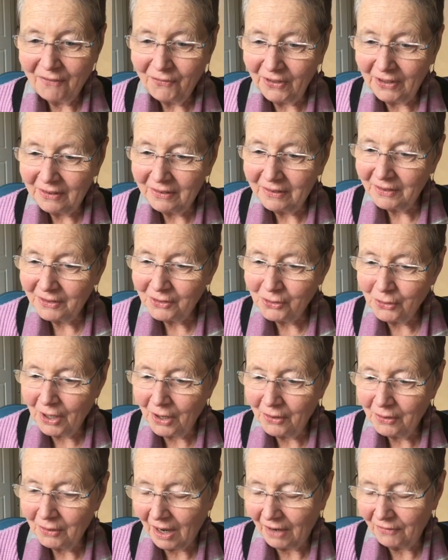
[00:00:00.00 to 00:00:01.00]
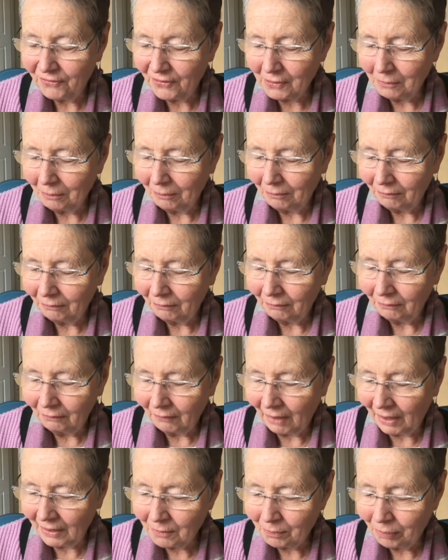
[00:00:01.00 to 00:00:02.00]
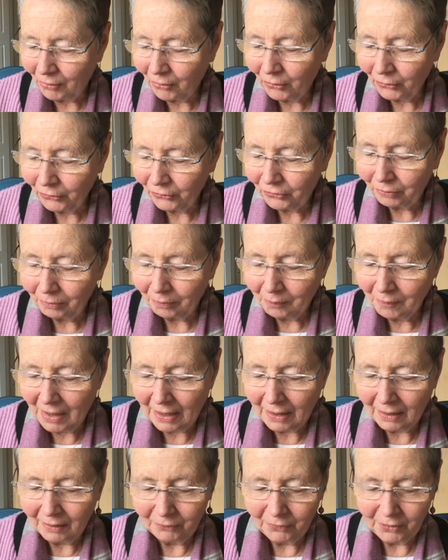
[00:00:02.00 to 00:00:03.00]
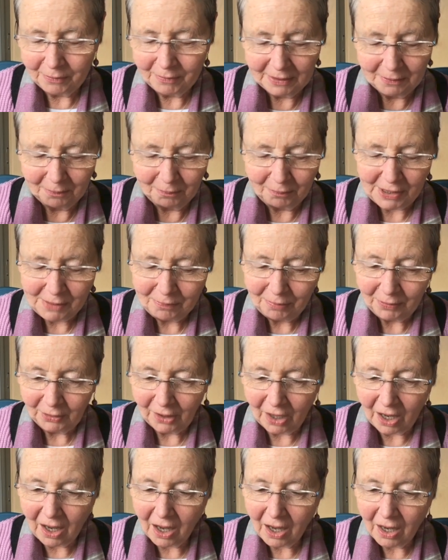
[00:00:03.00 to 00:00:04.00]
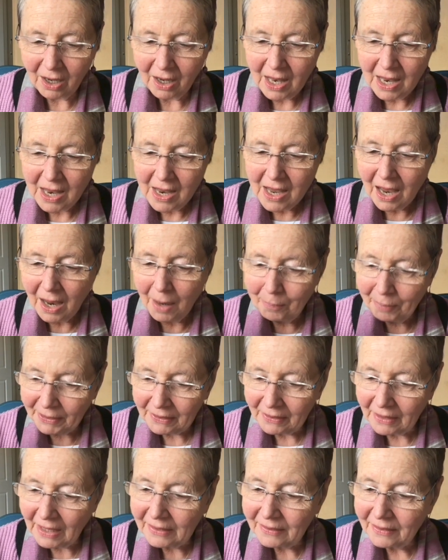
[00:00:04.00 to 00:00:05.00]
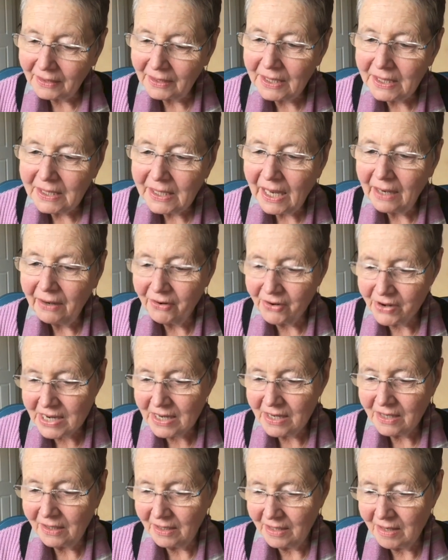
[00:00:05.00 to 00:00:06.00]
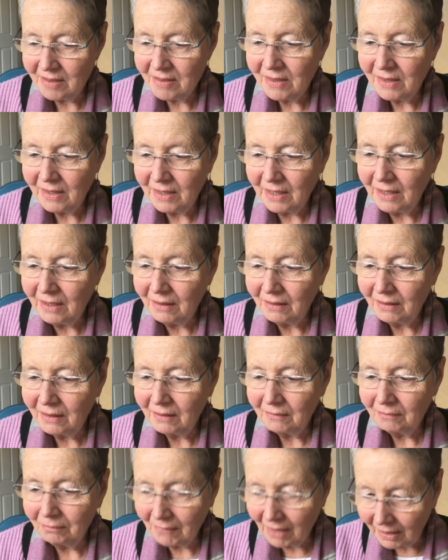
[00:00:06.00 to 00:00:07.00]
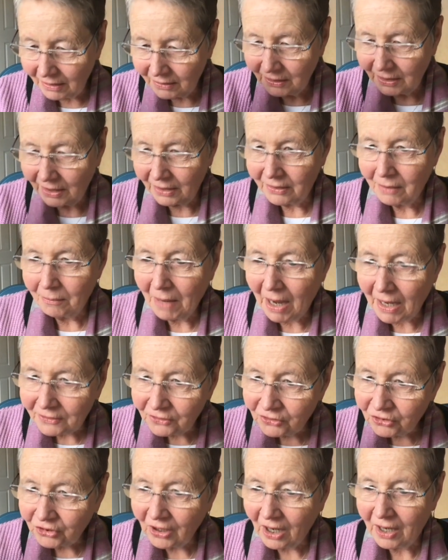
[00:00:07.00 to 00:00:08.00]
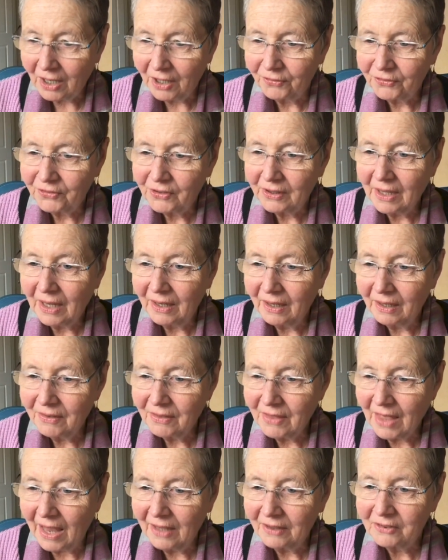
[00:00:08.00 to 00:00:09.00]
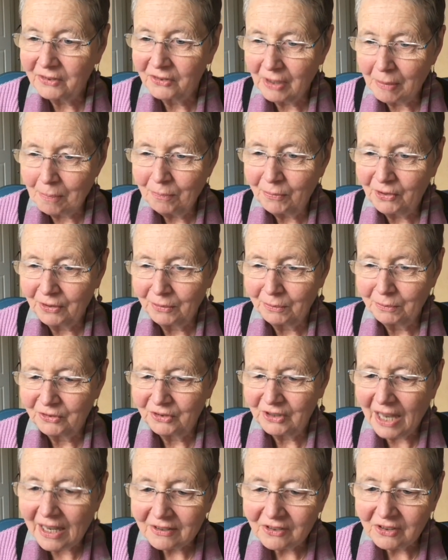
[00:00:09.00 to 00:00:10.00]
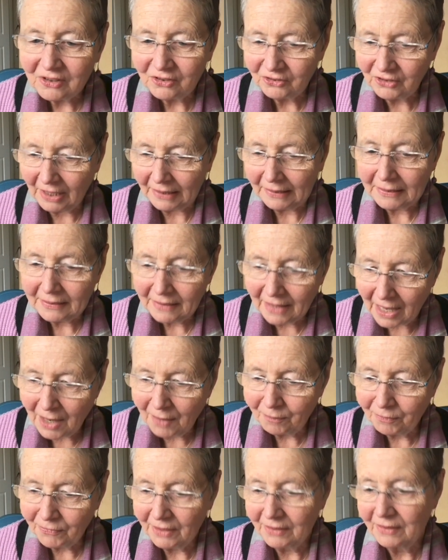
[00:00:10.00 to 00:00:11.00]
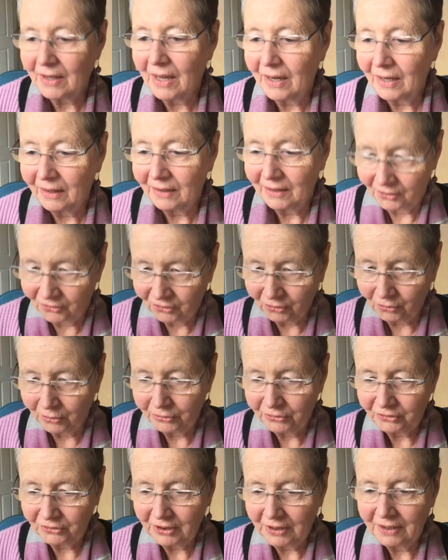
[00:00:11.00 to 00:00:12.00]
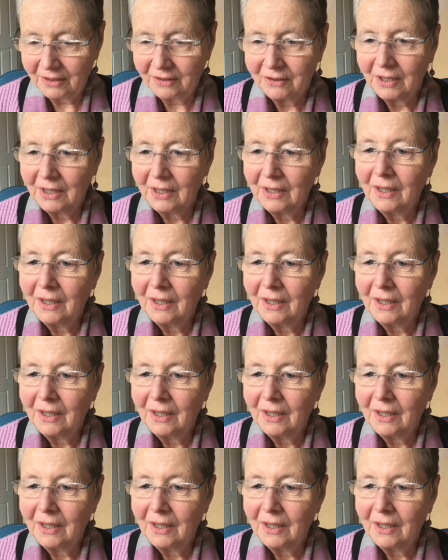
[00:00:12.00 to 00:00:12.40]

feel menopause women and people are a bit like the canary in the mine shaft. Their symptoms, yes, it's telling them that they're exhausted,